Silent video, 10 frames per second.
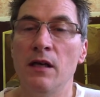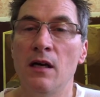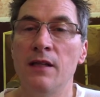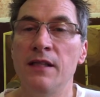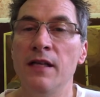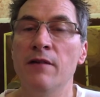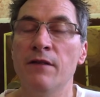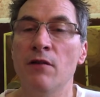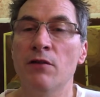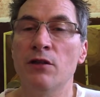idea of
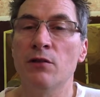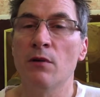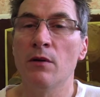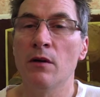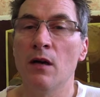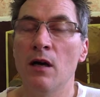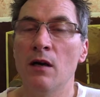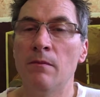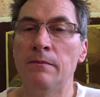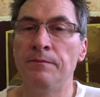the orange one,
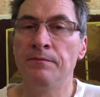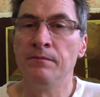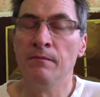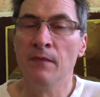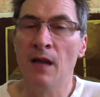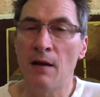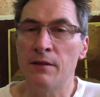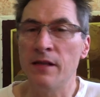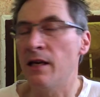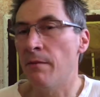I was
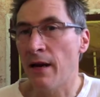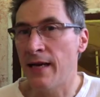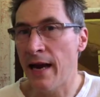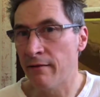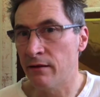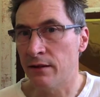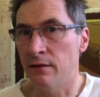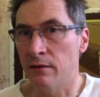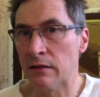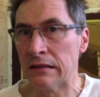thinking about
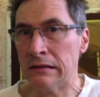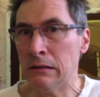inheritance.